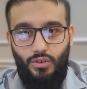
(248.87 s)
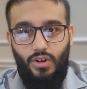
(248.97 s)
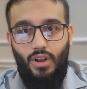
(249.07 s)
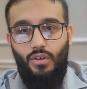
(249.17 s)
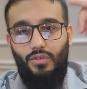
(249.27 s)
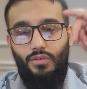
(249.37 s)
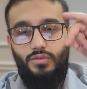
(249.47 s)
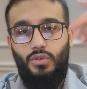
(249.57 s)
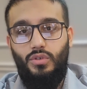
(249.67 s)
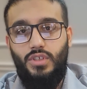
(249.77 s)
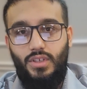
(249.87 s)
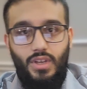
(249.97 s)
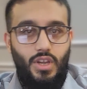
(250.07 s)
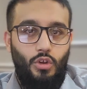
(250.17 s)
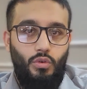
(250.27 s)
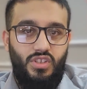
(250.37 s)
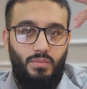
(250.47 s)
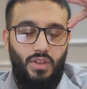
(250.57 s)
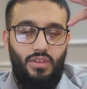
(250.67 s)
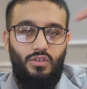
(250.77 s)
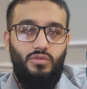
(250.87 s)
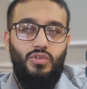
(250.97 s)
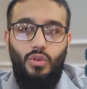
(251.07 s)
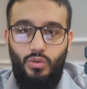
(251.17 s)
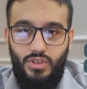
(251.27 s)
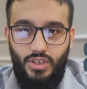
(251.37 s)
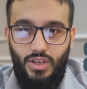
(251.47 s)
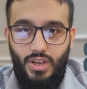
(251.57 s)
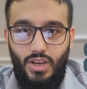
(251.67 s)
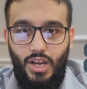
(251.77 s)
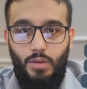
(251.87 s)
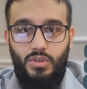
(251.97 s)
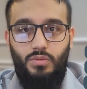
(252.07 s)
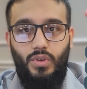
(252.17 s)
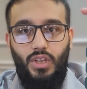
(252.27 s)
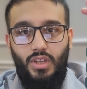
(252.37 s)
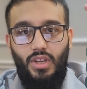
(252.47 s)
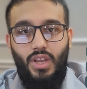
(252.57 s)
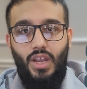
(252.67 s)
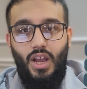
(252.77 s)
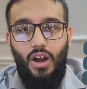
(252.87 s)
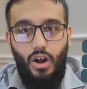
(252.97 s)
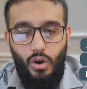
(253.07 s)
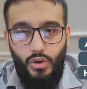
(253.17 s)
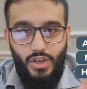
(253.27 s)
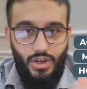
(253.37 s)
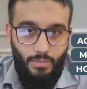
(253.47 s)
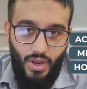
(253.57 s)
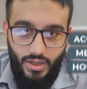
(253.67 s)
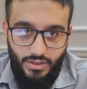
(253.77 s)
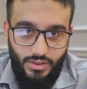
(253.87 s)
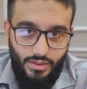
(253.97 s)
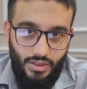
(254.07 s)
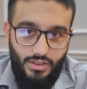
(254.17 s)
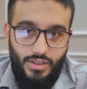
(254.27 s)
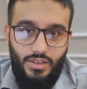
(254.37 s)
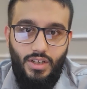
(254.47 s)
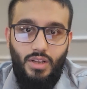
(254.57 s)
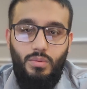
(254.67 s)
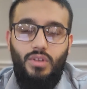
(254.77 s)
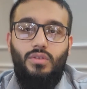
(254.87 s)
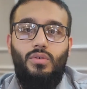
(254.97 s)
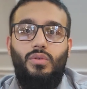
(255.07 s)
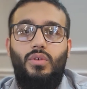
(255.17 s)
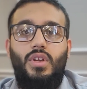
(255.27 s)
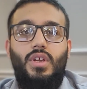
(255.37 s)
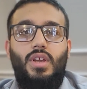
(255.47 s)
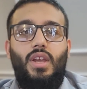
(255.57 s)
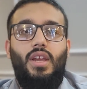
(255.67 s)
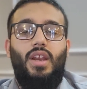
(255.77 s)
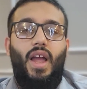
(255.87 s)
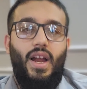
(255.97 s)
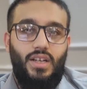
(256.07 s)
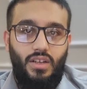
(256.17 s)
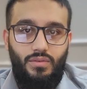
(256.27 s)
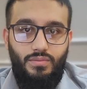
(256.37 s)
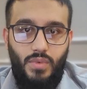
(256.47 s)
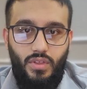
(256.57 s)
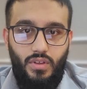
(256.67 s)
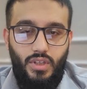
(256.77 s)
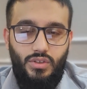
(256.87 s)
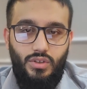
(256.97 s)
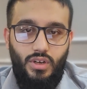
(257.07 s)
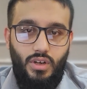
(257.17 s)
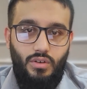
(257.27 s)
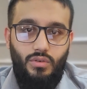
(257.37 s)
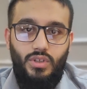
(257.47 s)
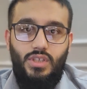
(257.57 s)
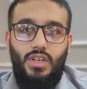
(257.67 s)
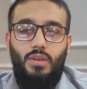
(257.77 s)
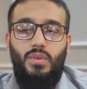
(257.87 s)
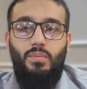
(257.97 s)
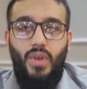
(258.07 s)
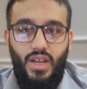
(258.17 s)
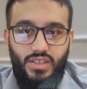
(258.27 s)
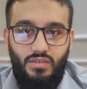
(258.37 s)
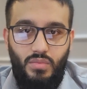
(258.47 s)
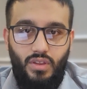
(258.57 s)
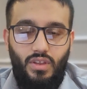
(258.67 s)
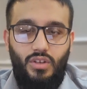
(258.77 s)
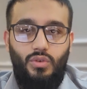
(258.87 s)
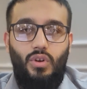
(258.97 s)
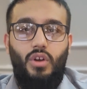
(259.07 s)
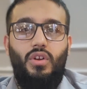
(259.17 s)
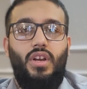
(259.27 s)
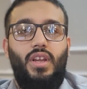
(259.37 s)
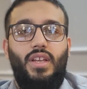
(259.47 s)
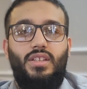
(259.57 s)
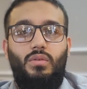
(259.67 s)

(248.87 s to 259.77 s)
your account, you've chosen which method, you've chosen how much money. How are you going to manage this? Is this going to be through an active method that you're going to do? Is it going to be a passive method? Are you going to get